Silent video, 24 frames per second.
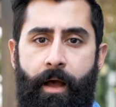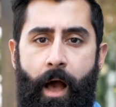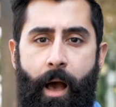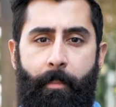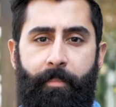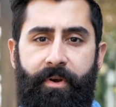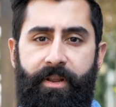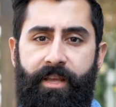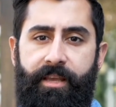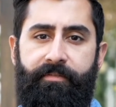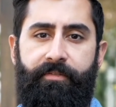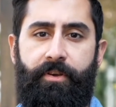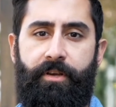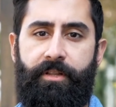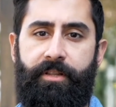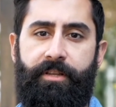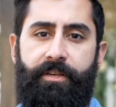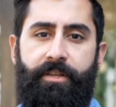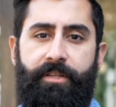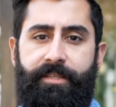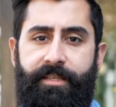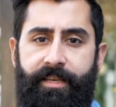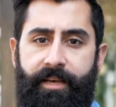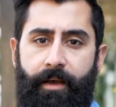I'm going to give you a
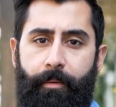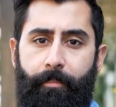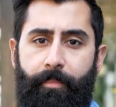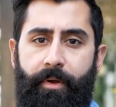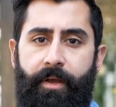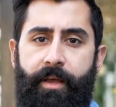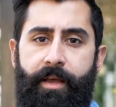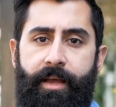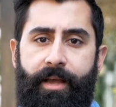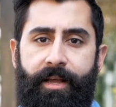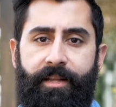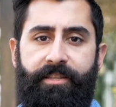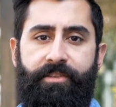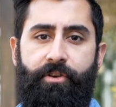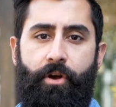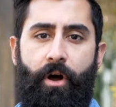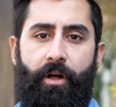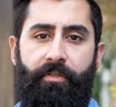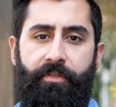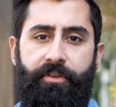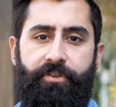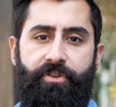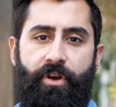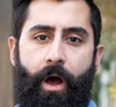little tip. It's
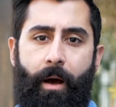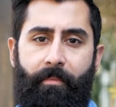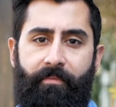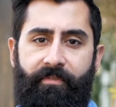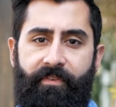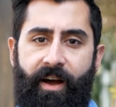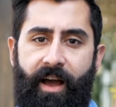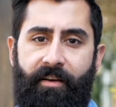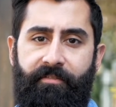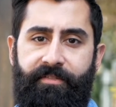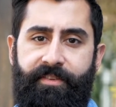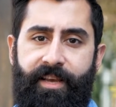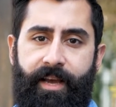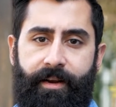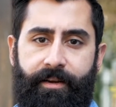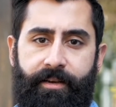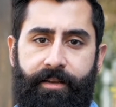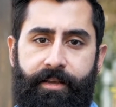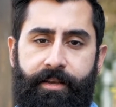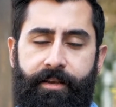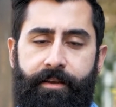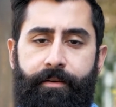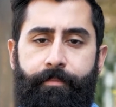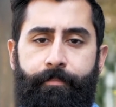called the top 5
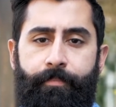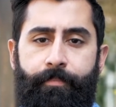technique.